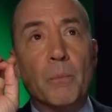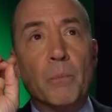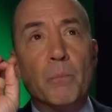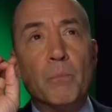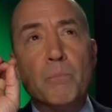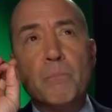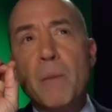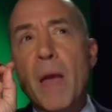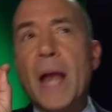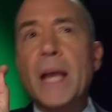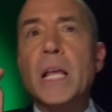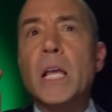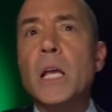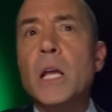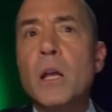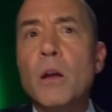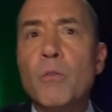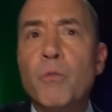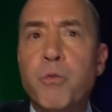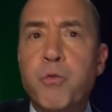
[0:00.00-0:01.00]

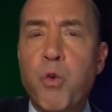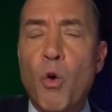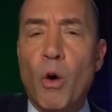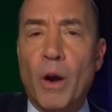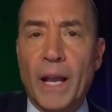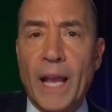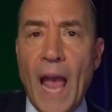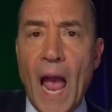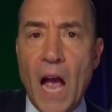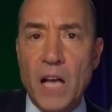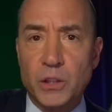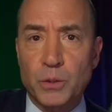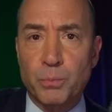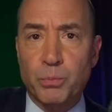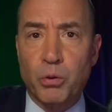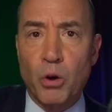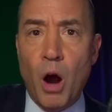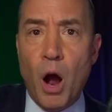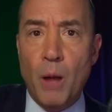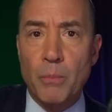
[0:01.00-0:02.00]
many forecast
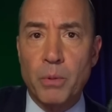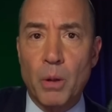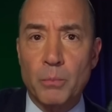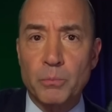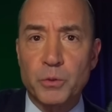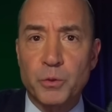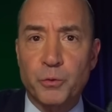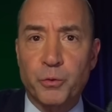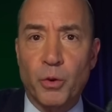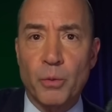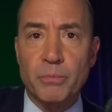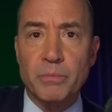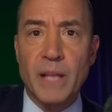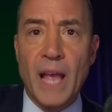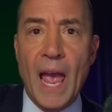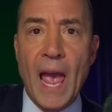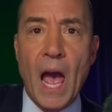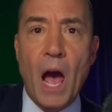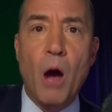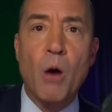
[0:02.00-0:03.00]
problems from
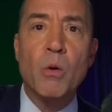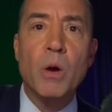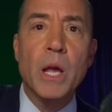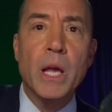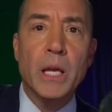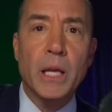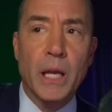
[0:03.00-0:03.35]
now